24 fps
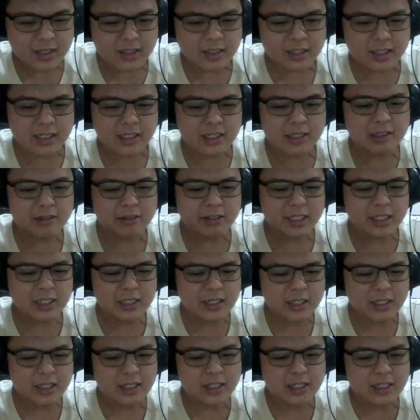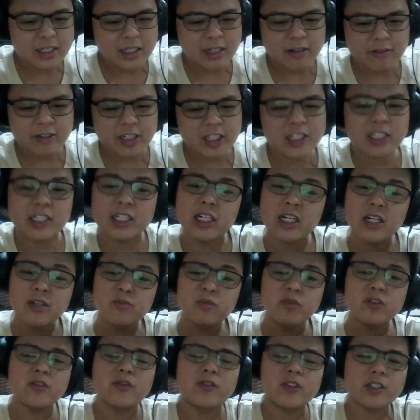Anyway, we shall now
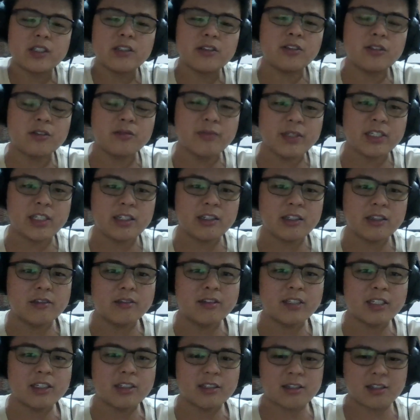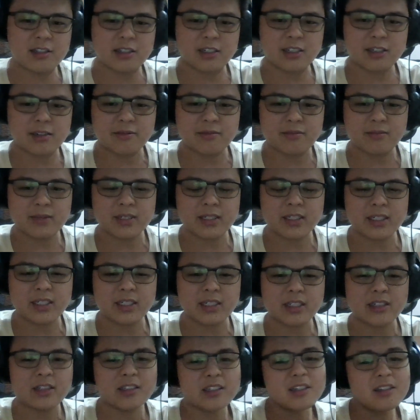move on to me doing some
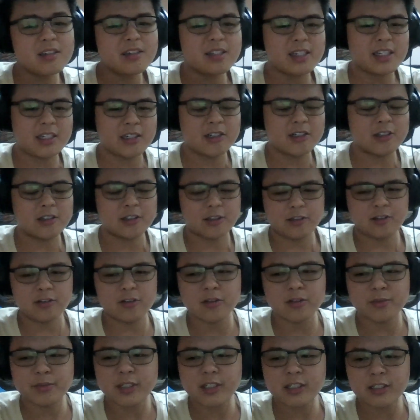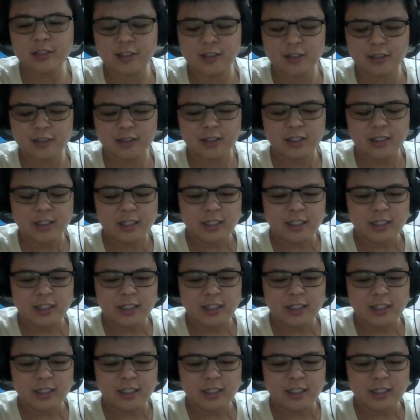testing on the robots.